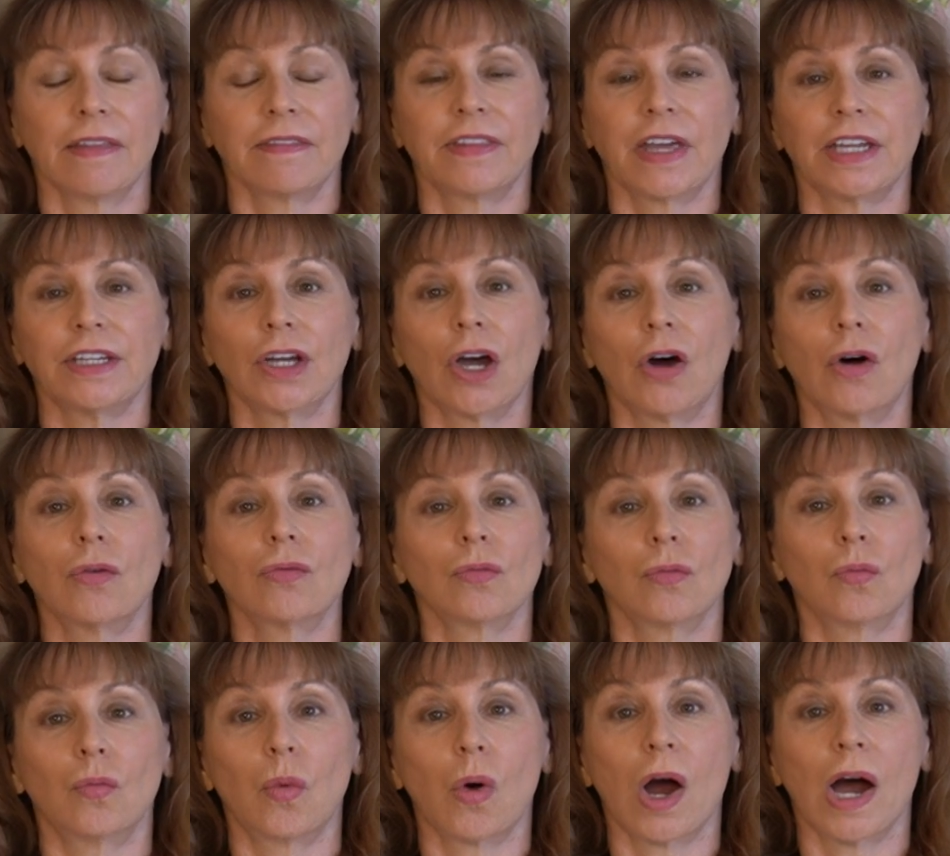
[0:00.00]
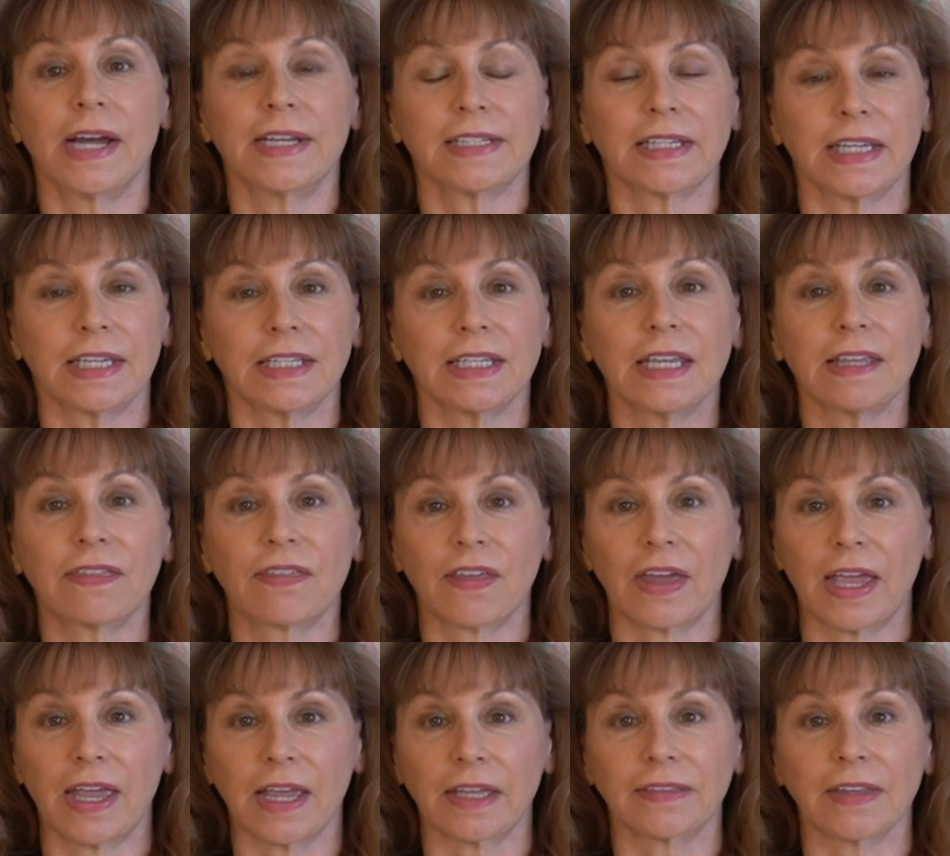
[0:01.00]
They don't want
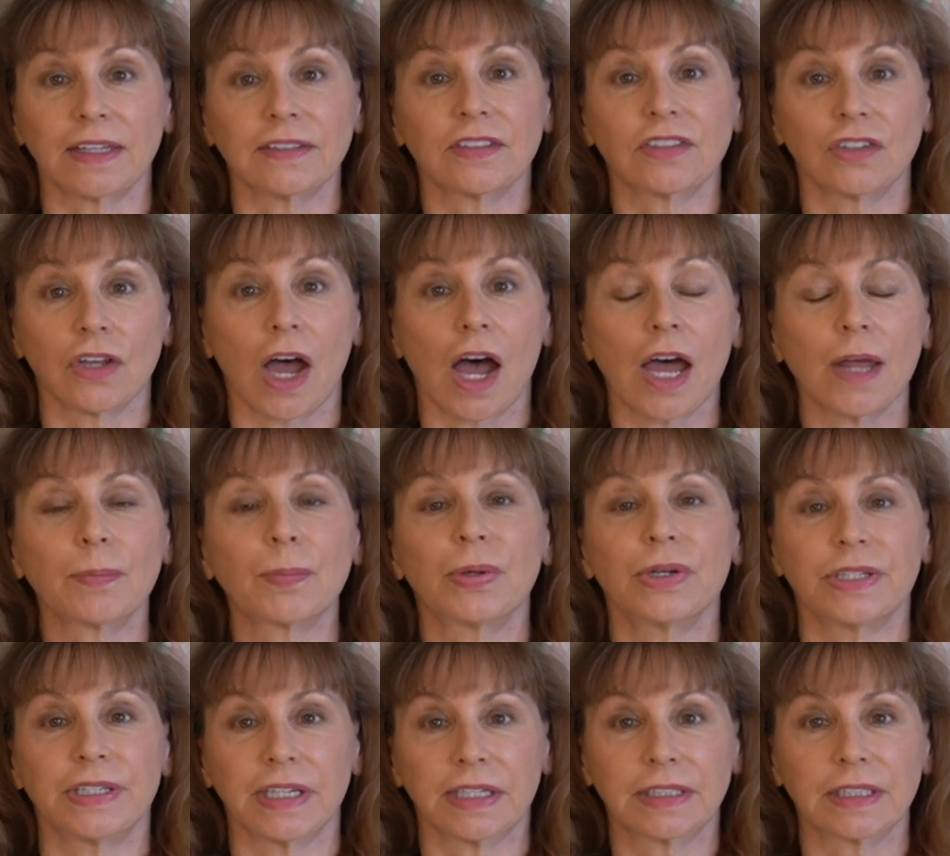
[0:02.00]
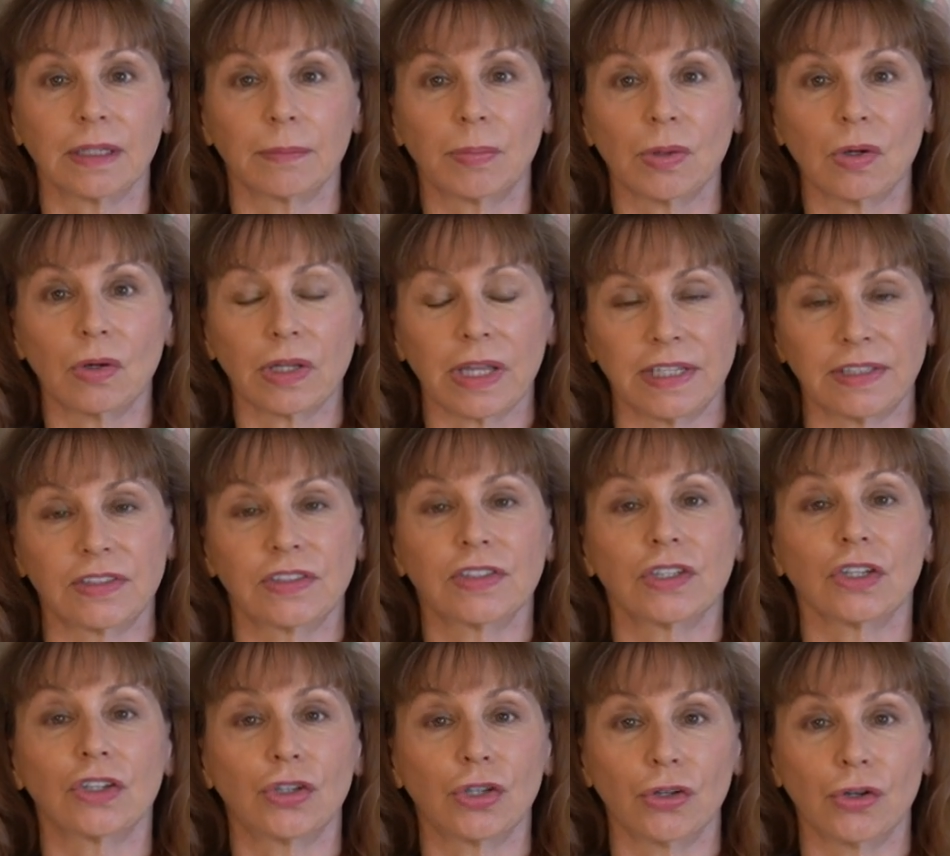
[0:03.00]
anything that's not predictable and
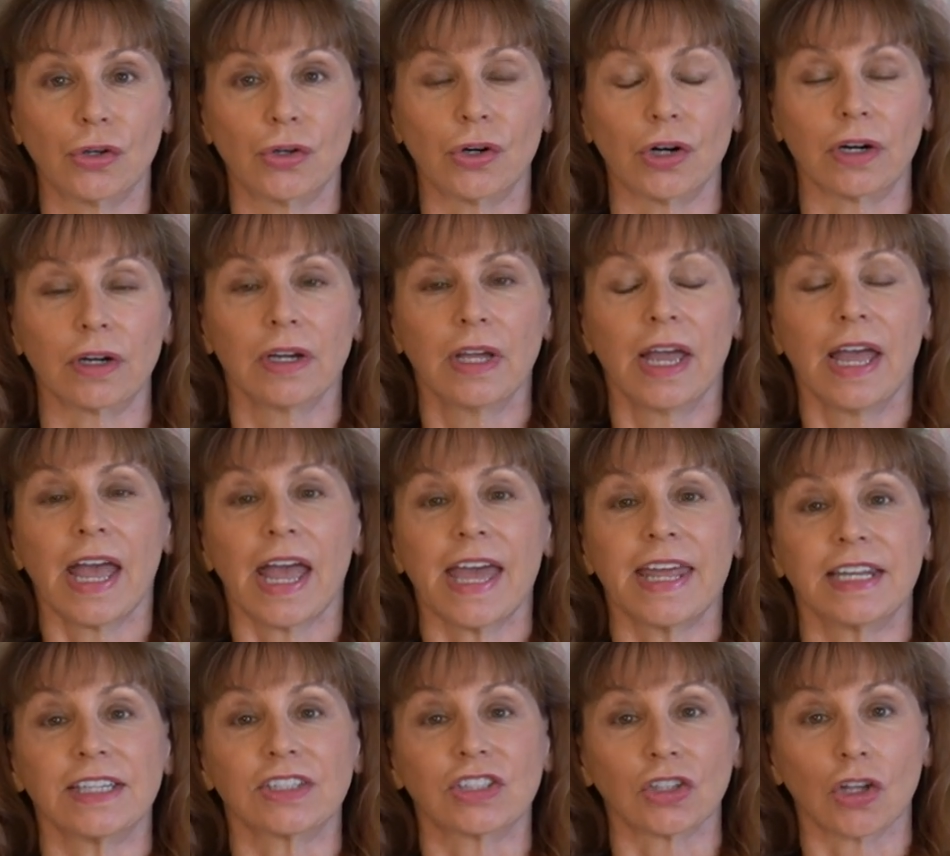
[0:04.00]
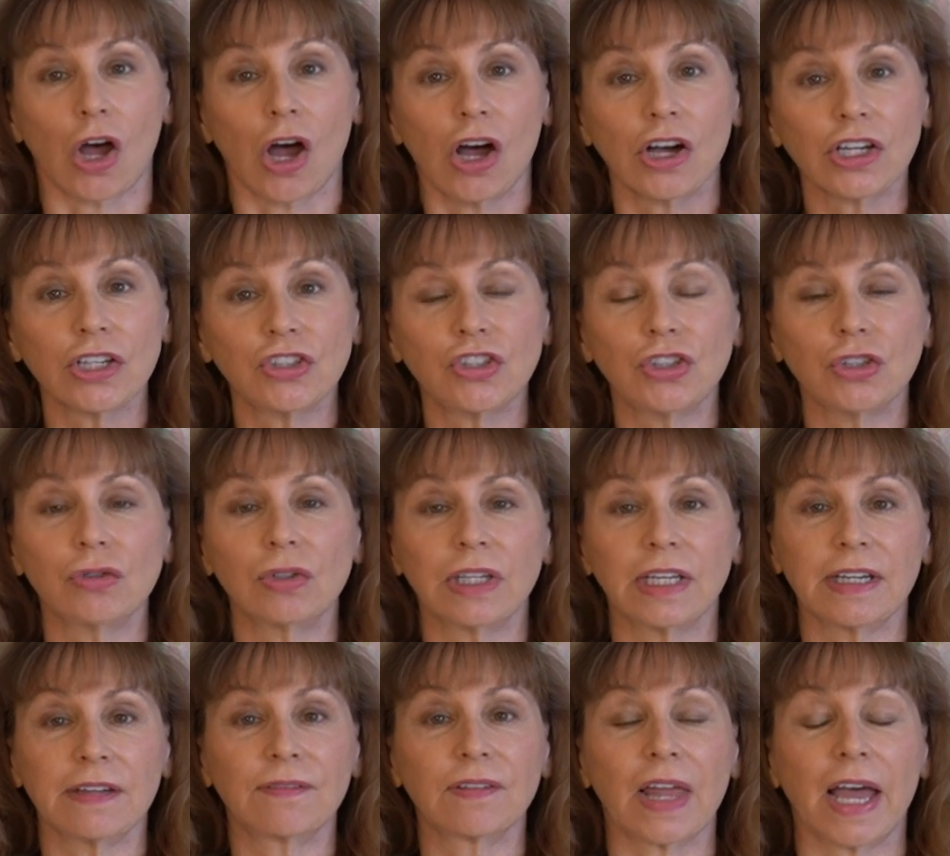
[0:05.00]
secure. And as long as you
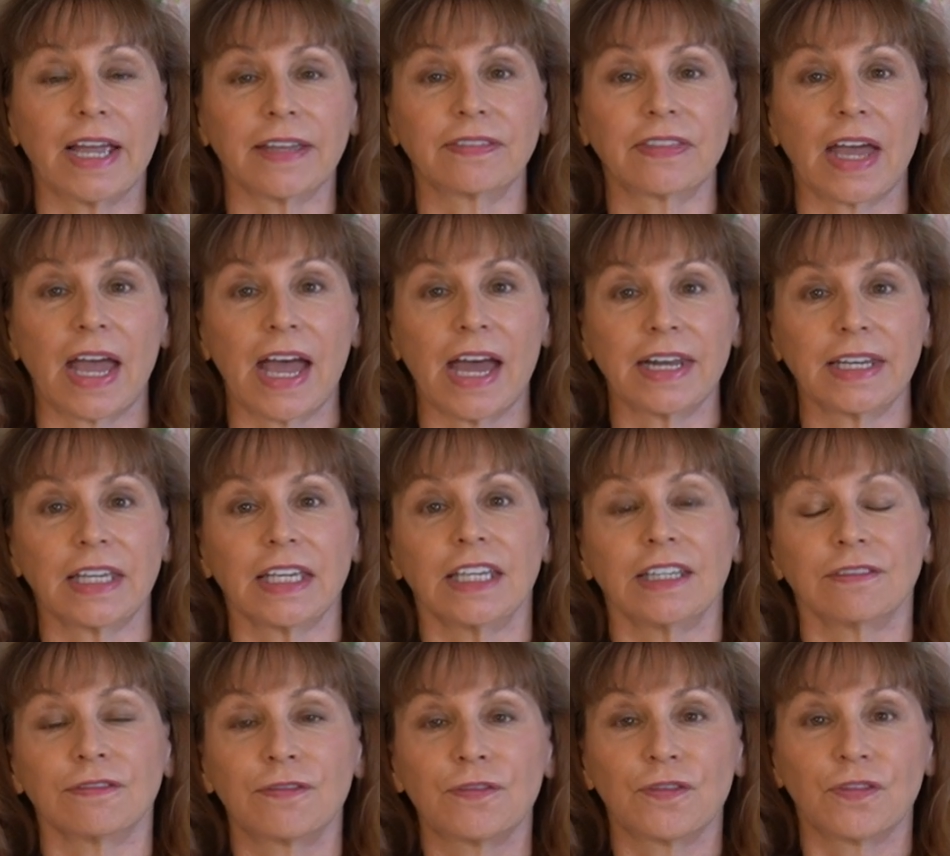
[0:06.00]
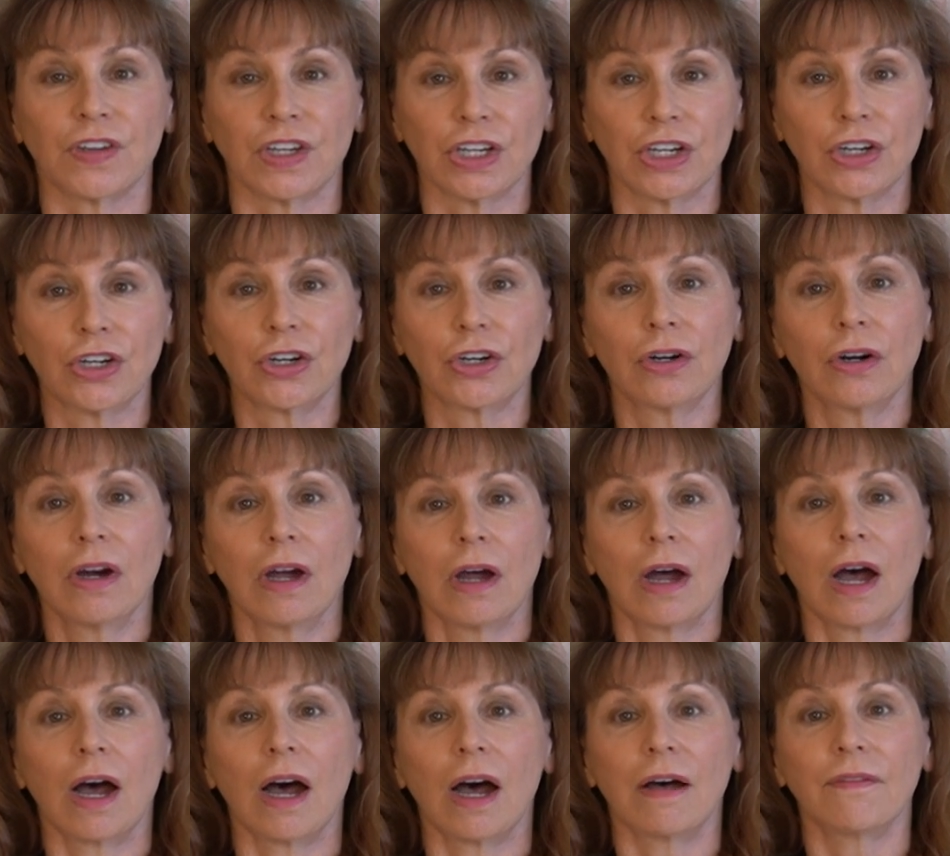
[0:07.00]
live like that, in fear
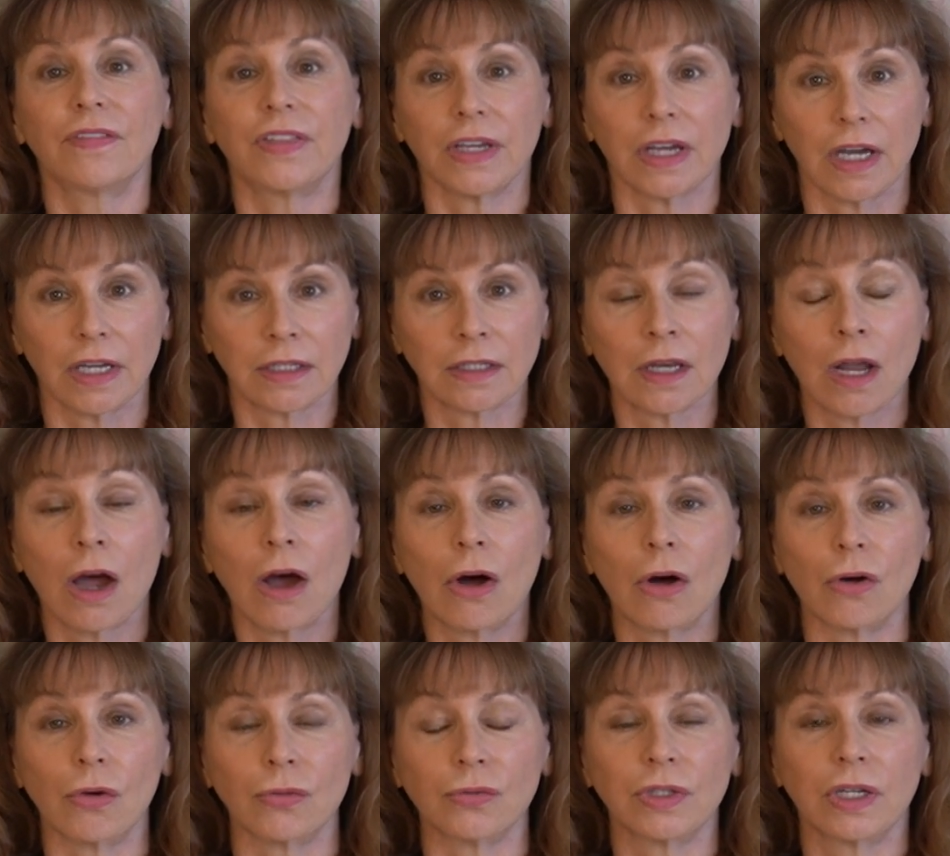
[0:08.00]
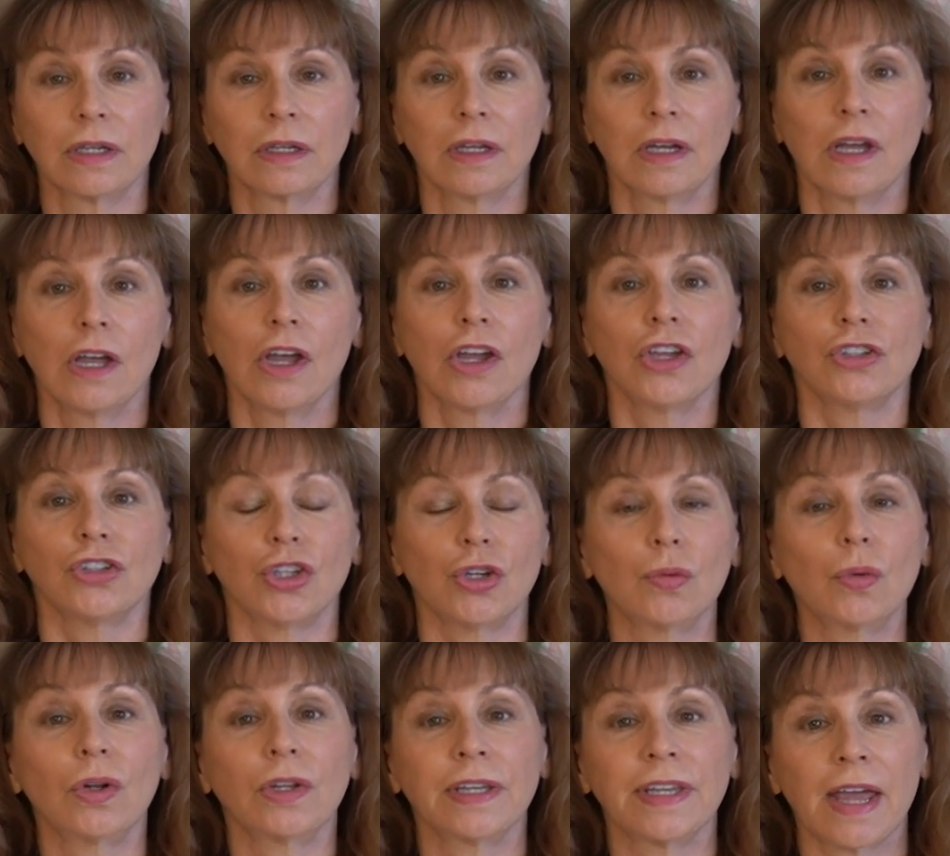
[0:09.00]
of the unknown,
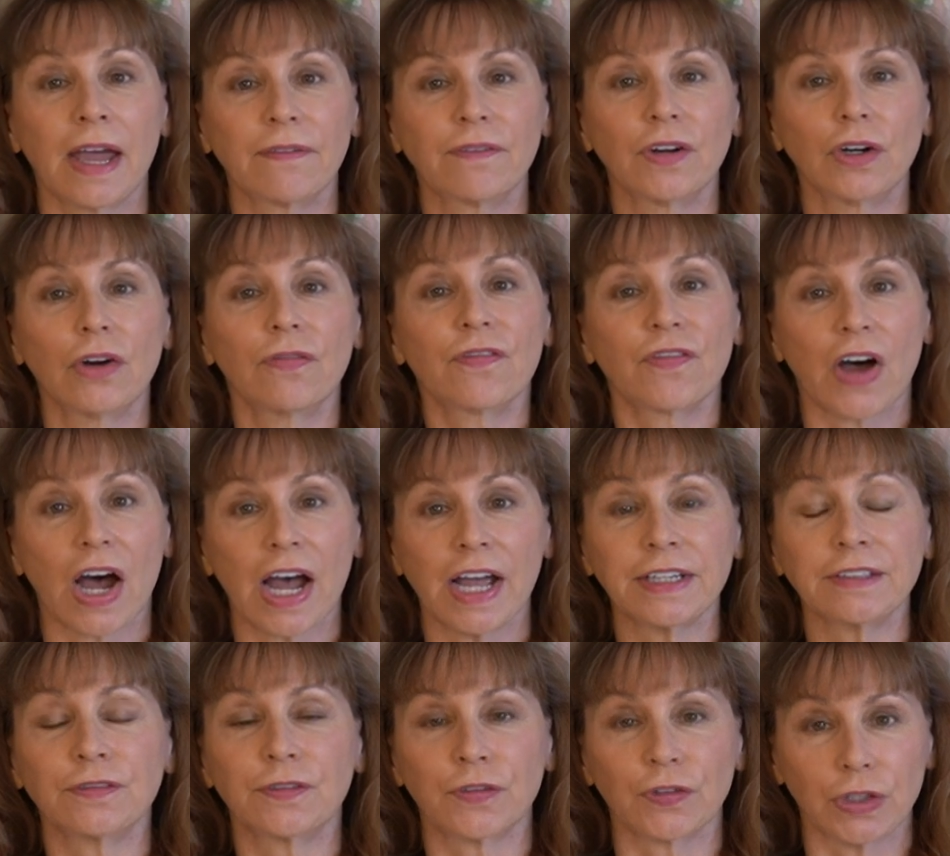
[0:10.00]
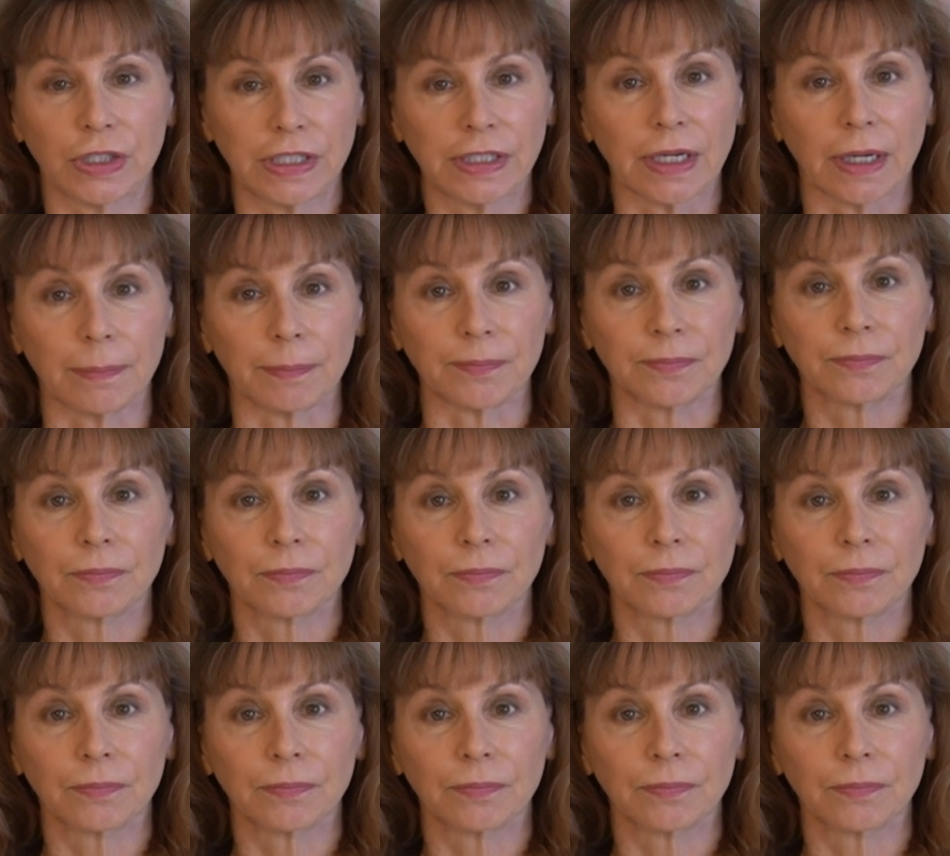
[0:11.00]
you will never find freedom.